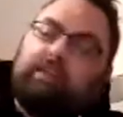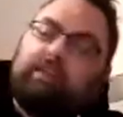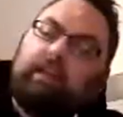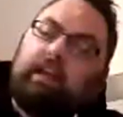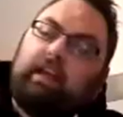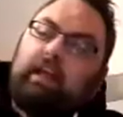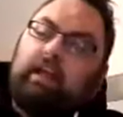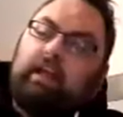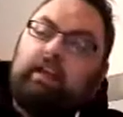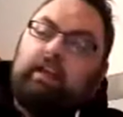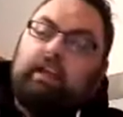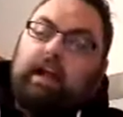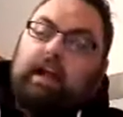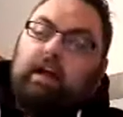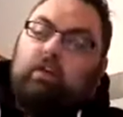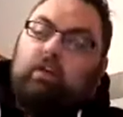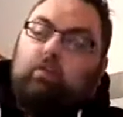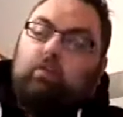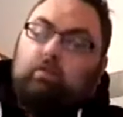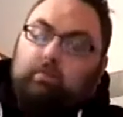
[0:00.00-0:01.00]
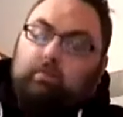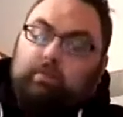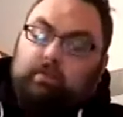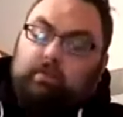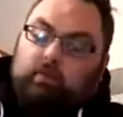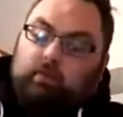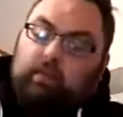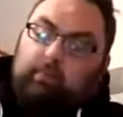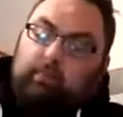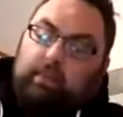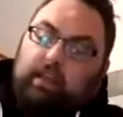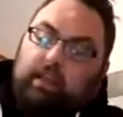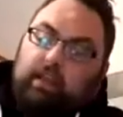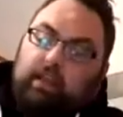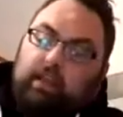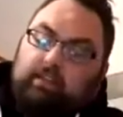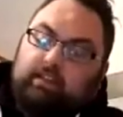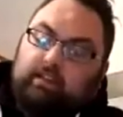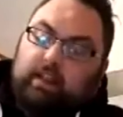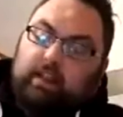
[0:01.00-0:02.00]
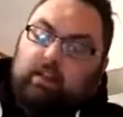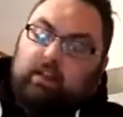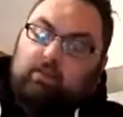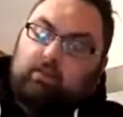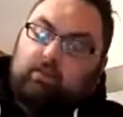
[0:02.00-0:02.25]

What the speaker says: here now, between me and yourself,